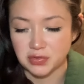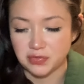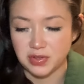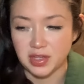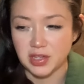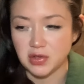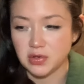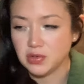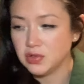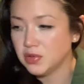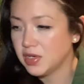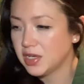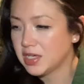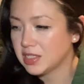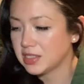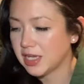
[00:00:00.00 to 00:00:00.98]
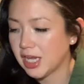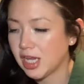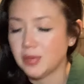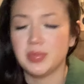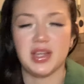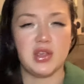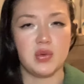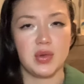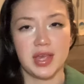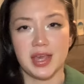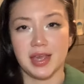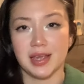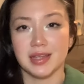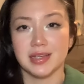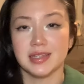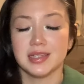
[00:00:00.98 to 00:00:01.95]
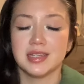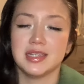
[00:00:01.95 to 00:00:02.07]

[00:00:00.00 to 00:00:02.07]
feel like you do need to say it, but you can't.